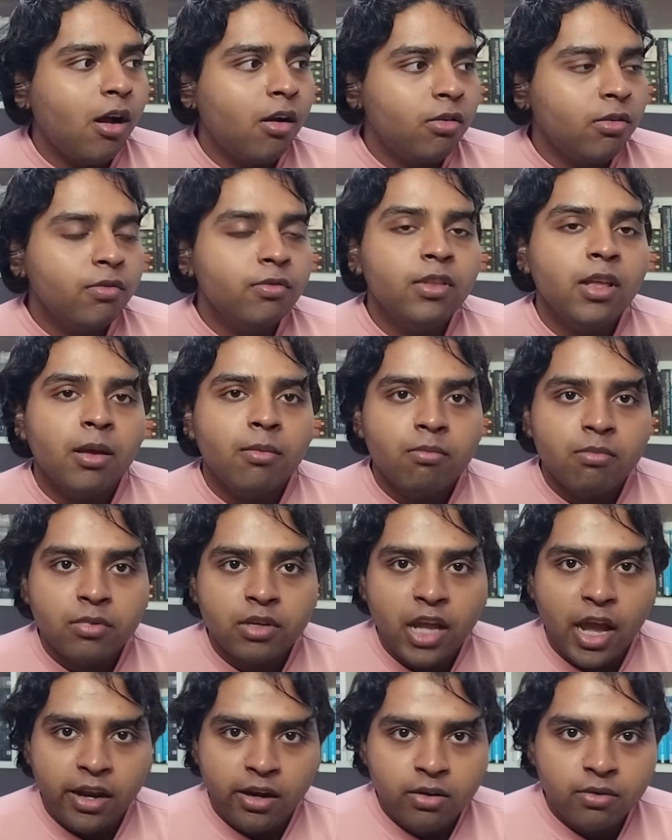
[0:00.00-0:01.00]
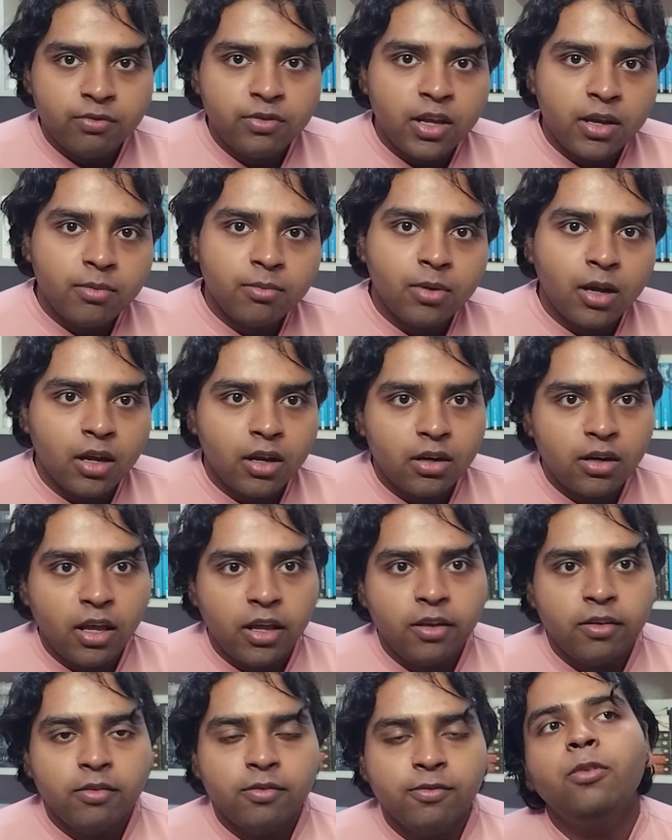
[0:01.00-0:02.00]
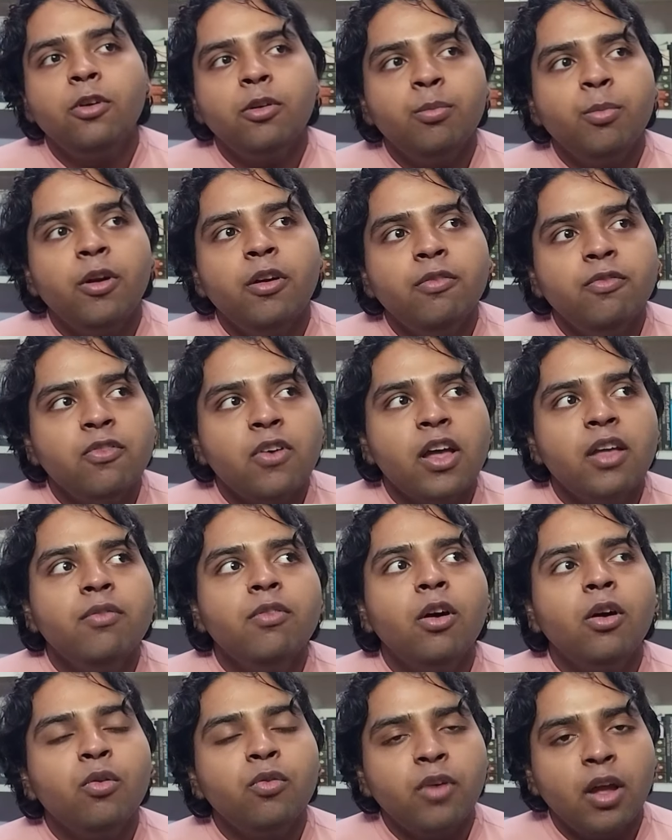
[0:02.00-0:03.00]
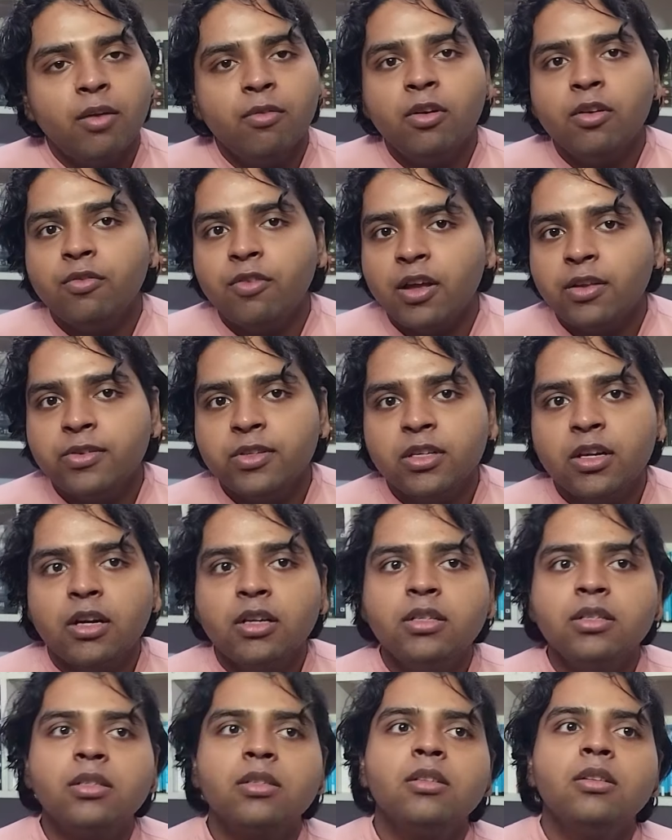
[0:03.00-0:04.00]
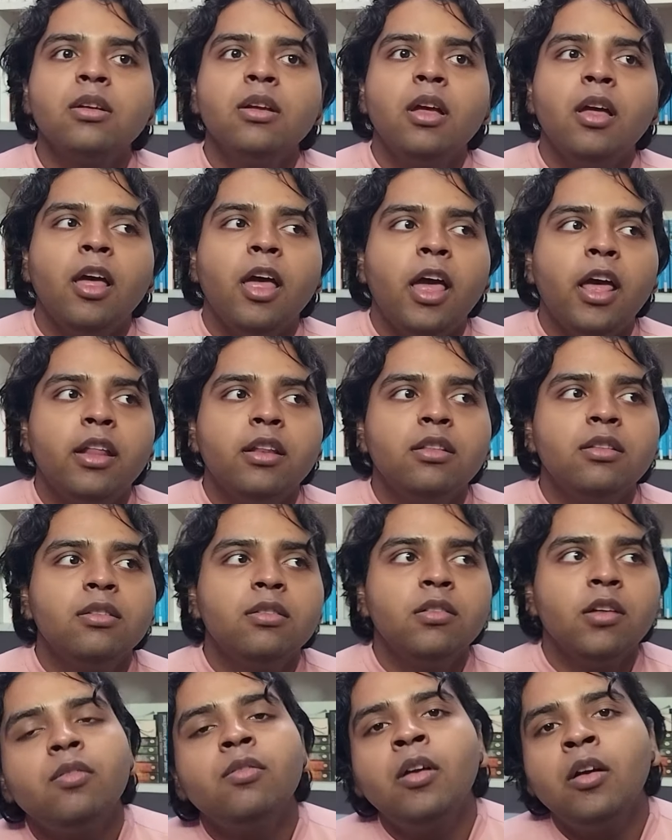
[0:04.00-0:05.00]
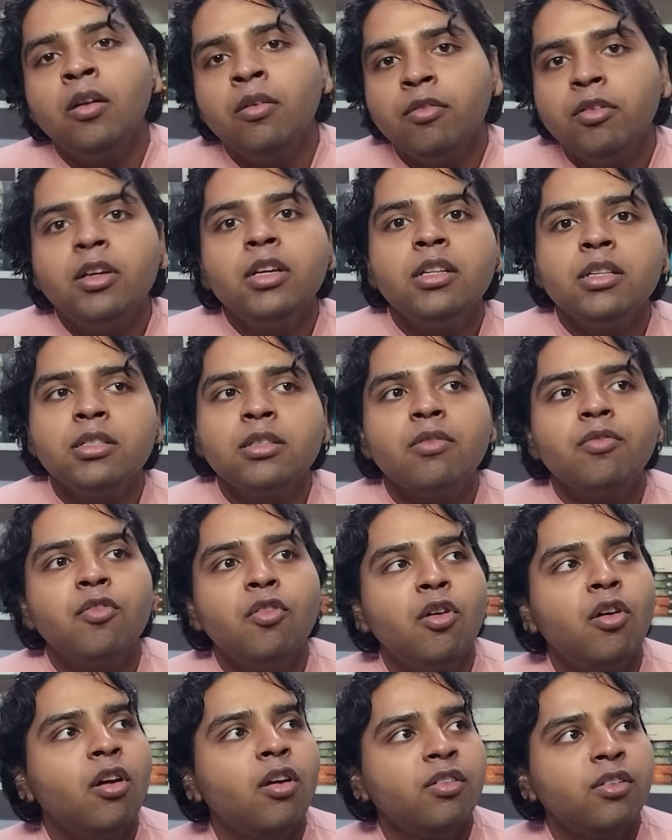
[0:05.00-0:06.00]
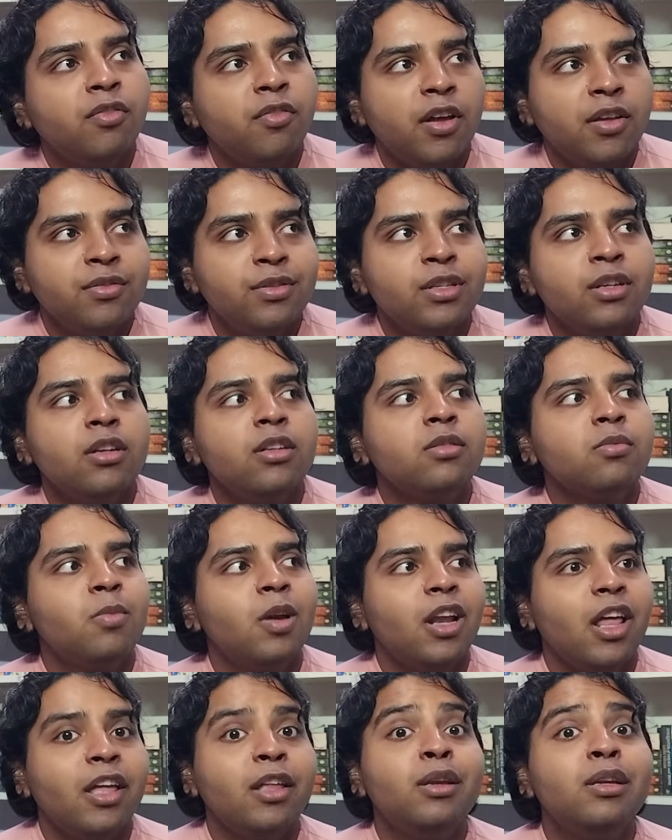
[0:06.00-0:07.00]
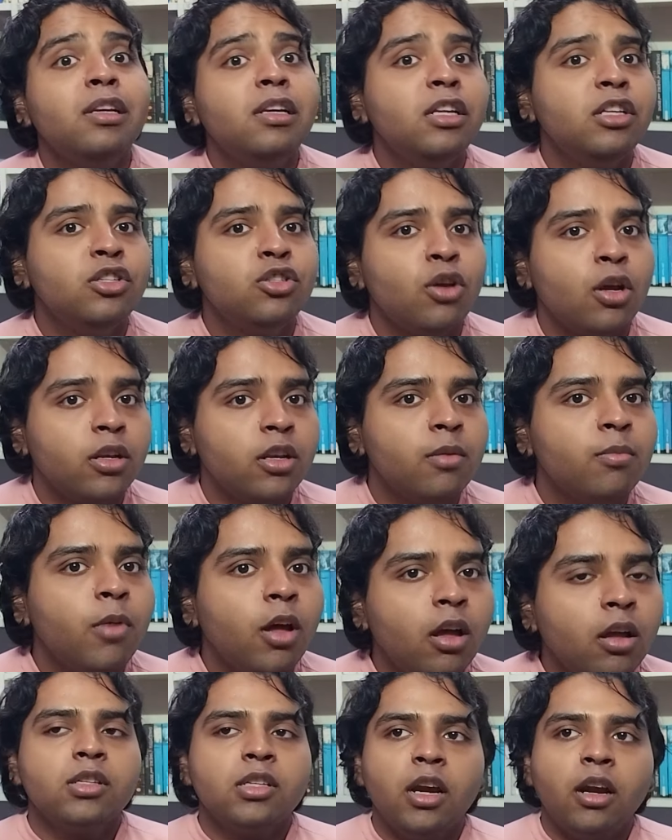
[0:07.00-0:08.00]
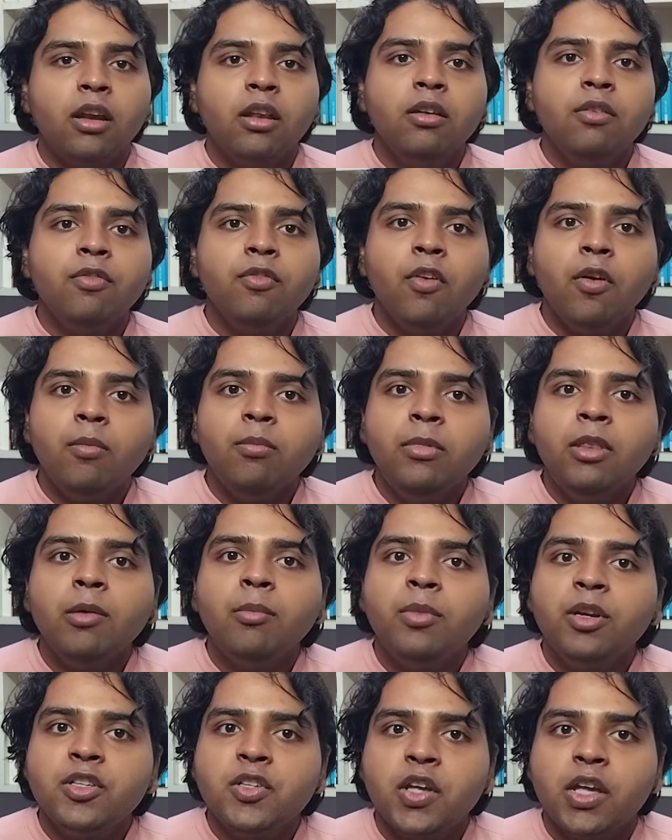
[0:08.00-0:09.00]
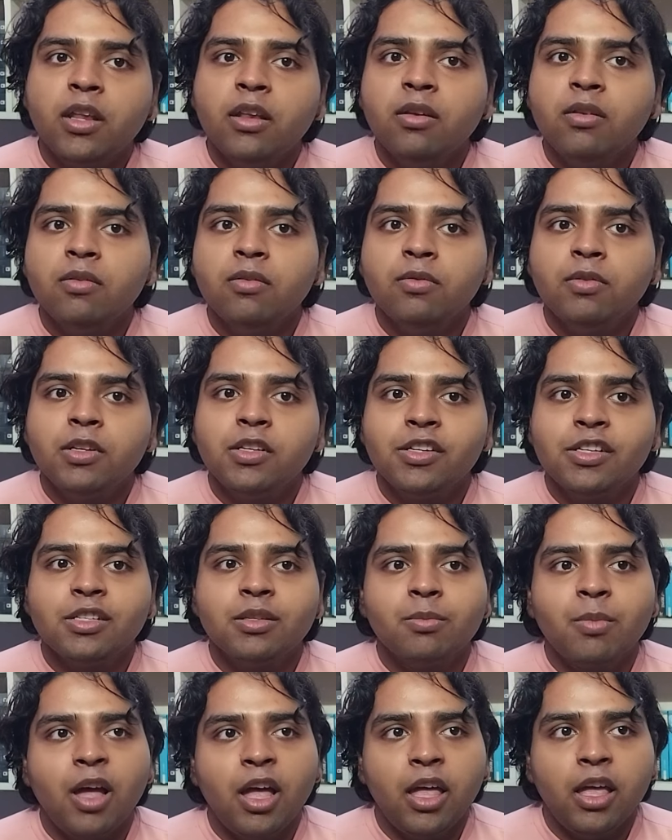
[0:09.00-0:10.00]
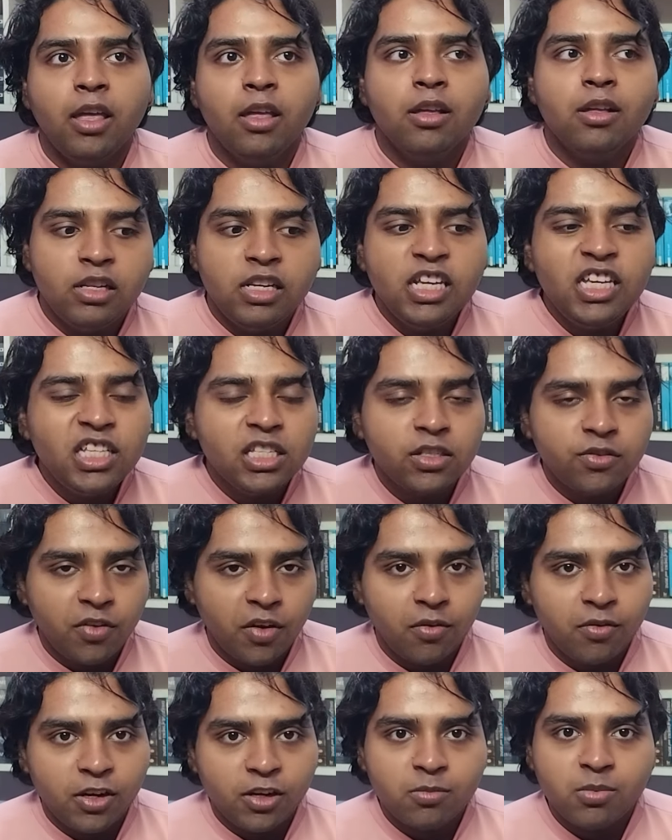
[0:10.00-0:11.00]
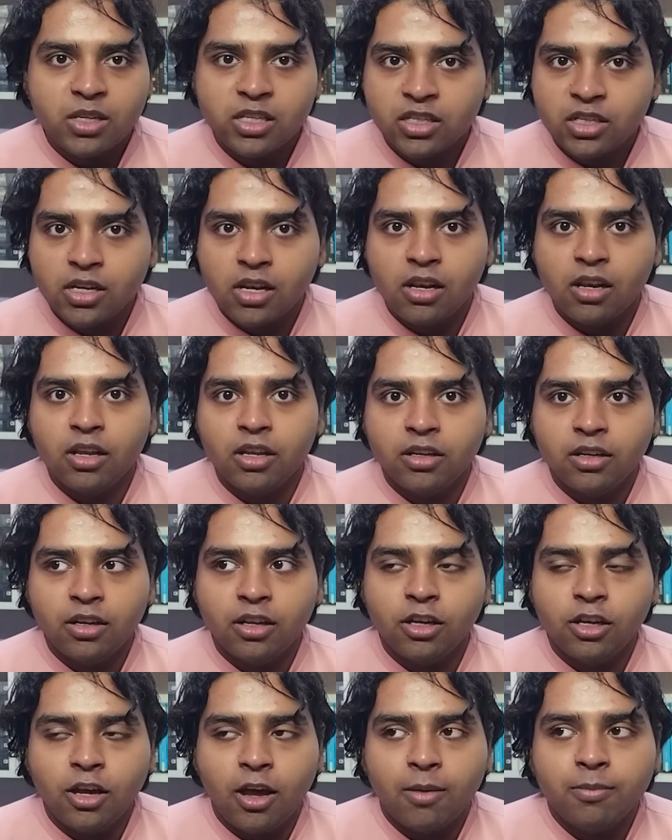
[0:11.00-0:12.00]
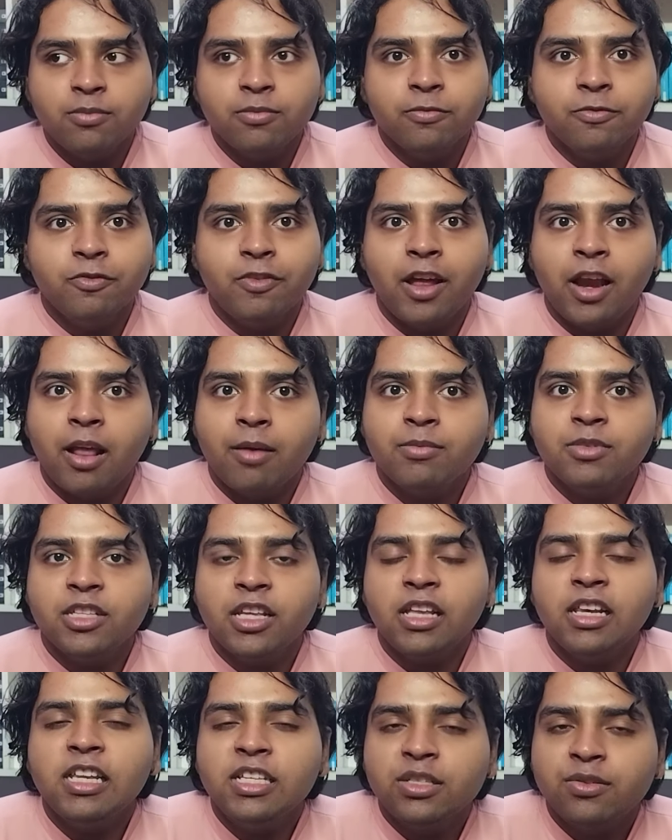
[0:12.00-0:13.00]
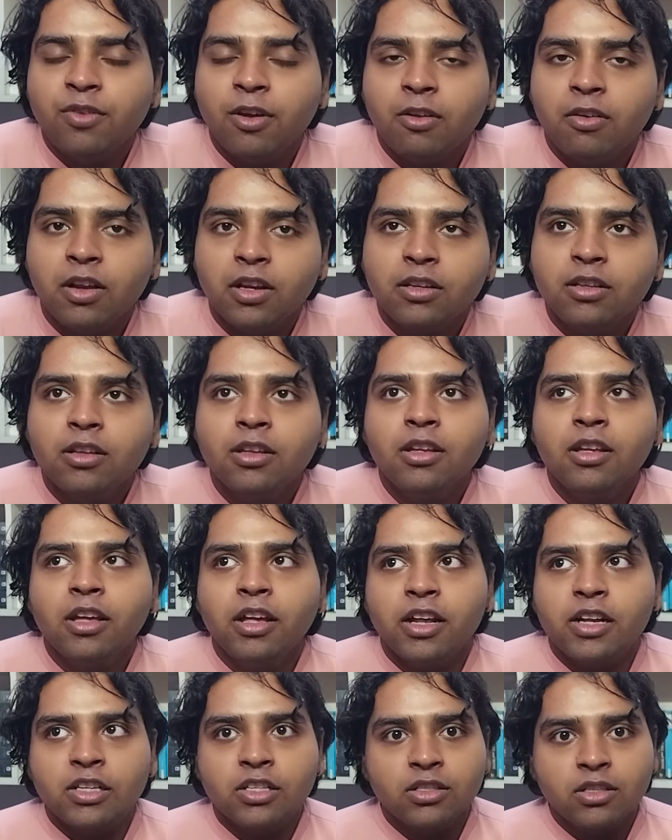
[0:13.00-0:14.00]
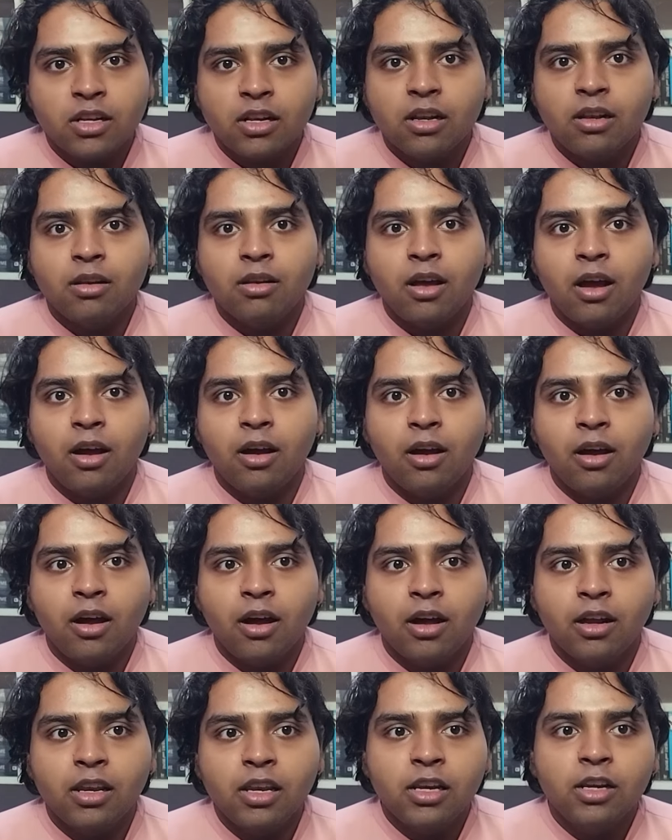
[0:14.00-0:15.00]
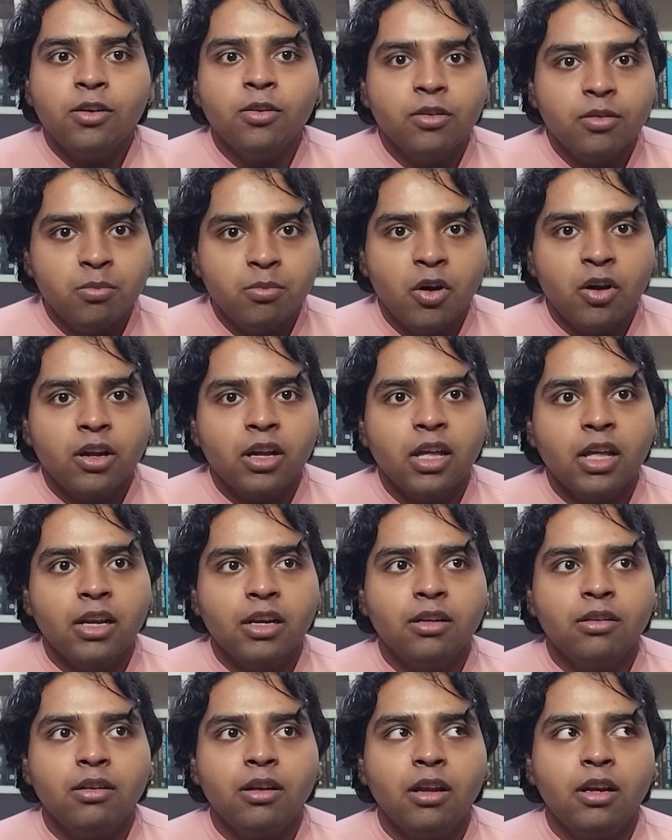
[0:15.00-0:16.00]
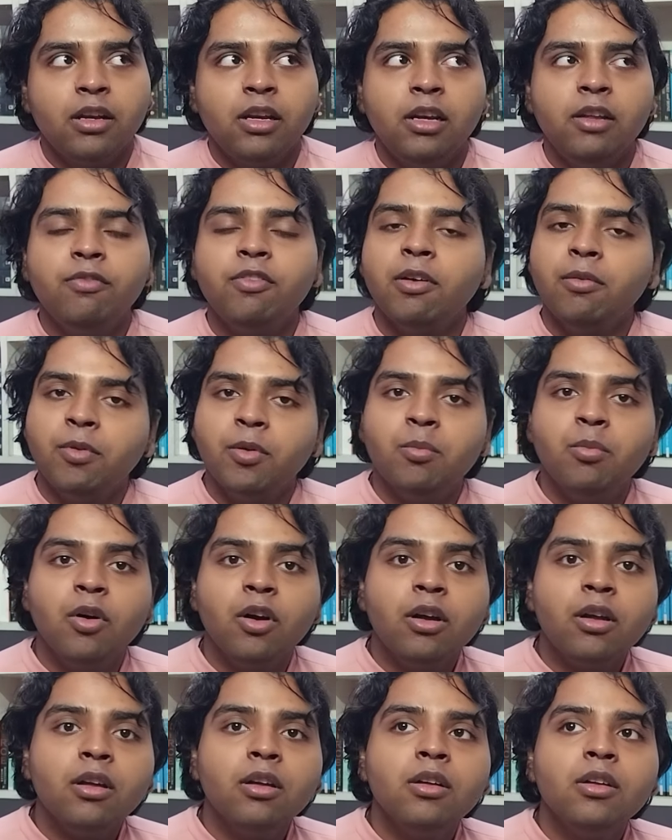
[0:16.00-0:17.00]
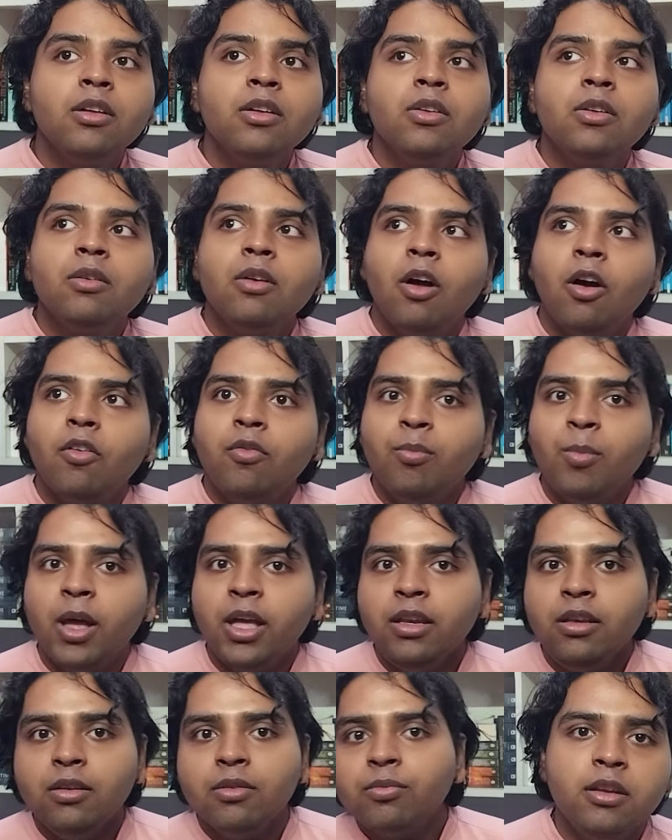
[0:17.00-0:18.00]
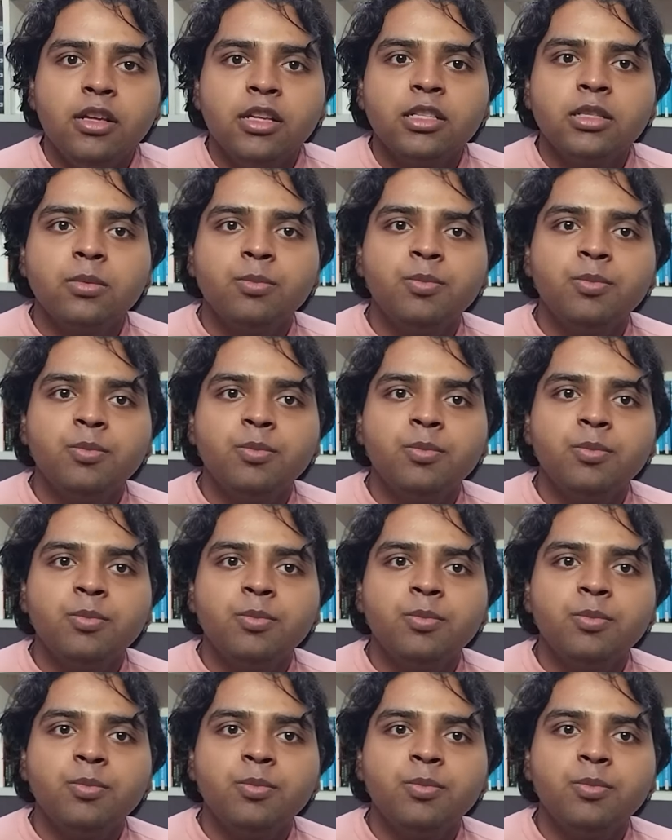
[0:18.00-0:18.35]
Out of them, 9 of them are like 4.5 or 5 out of 5 stars, and one of it is a 4 out of 5 stars, but I really enjoyed the book. Starting from number 10, which is my least favorite, but still, when I'm saying least favorite, it's still a really good book and a really favorite book of mine is